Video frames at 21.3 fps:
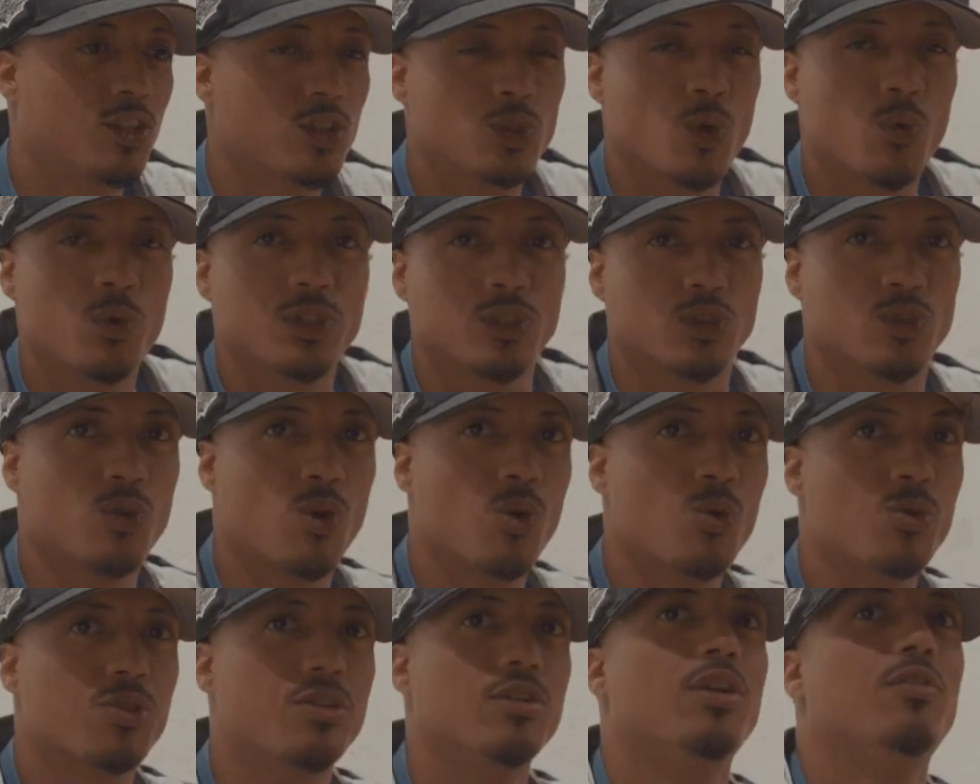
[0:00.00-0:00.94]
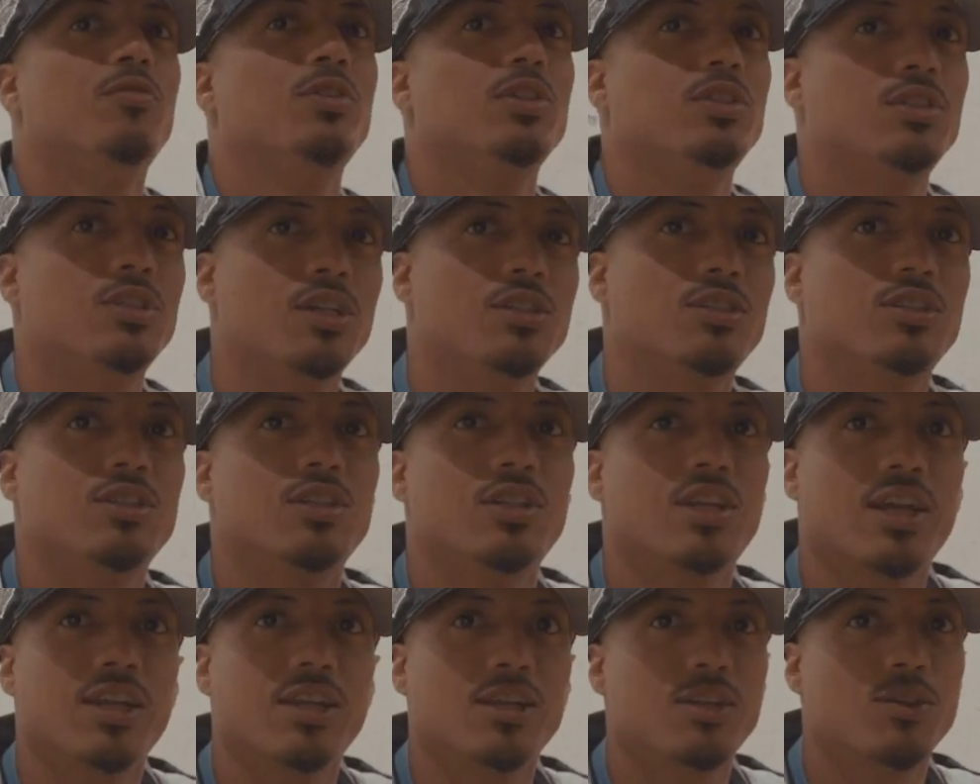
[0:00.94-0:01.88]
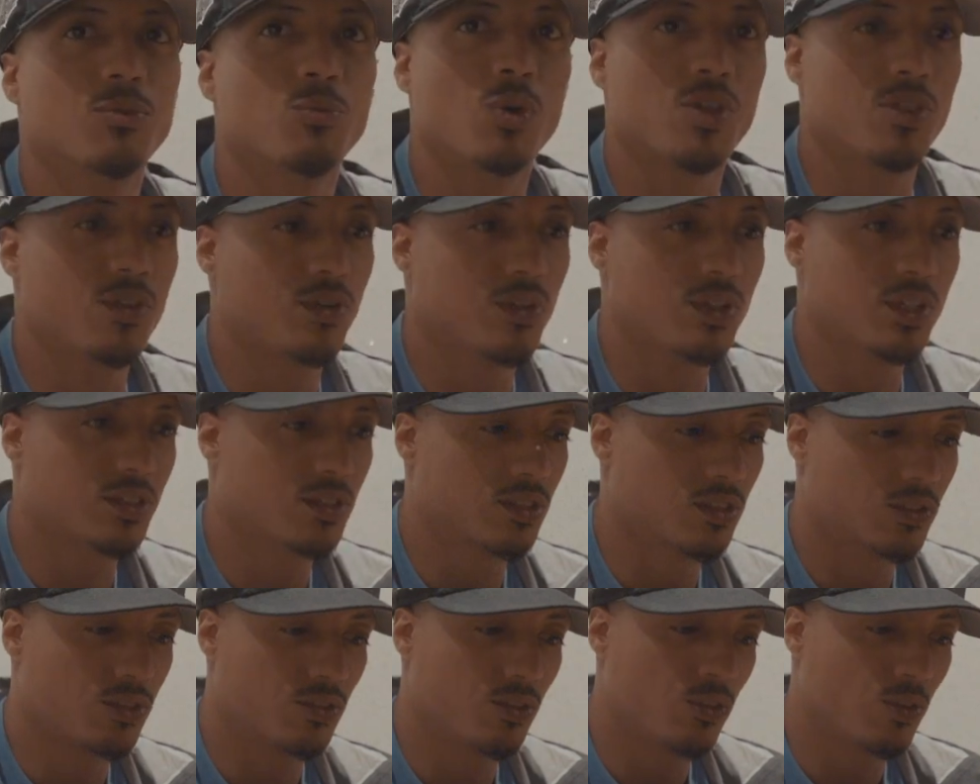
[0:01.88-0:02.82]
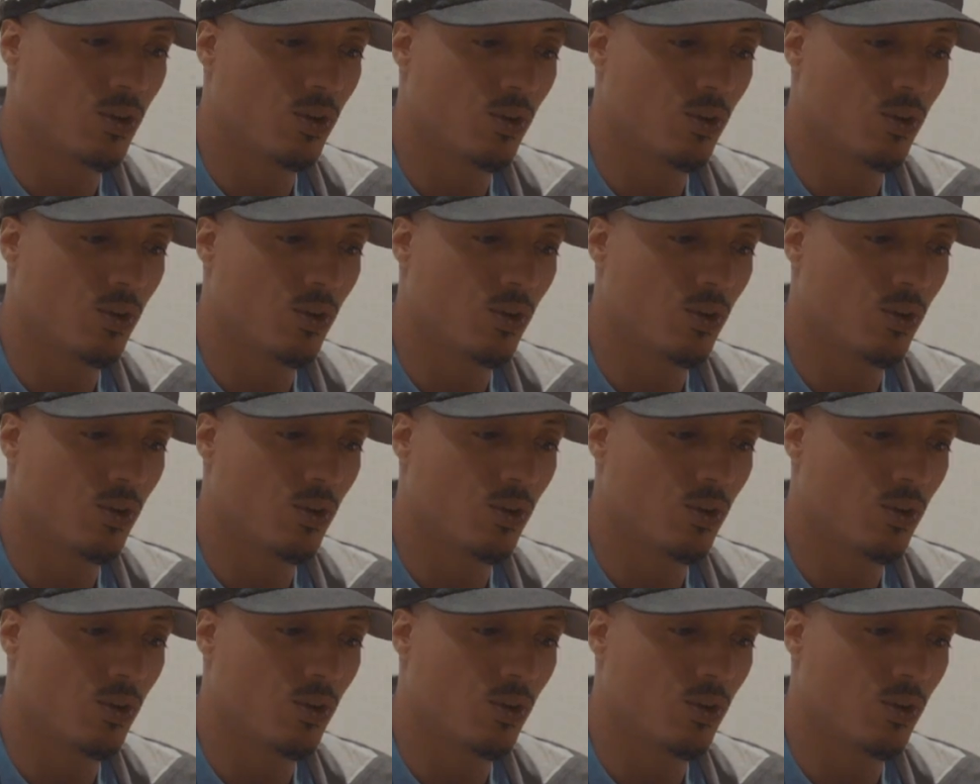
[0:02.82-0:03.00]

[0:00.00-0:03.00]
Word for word: there's always growth in every session. Like whether it's you